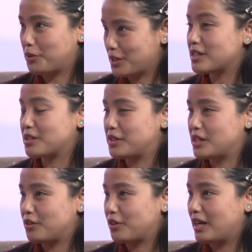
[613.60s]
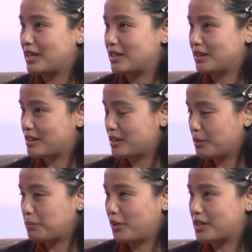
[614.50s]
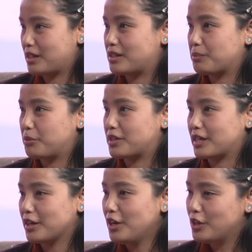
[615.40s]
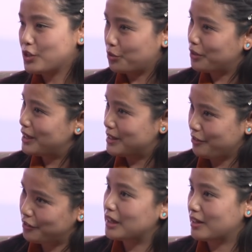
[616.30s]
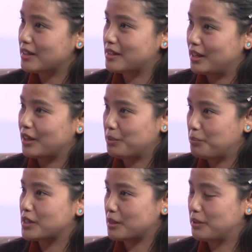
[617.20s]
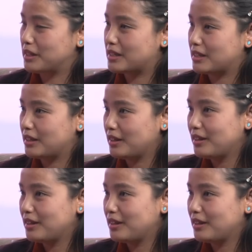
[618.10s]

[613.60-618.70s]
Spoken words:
positivity regarding this Tibet Policy and Support Act. So we are definitely seeing a possibility.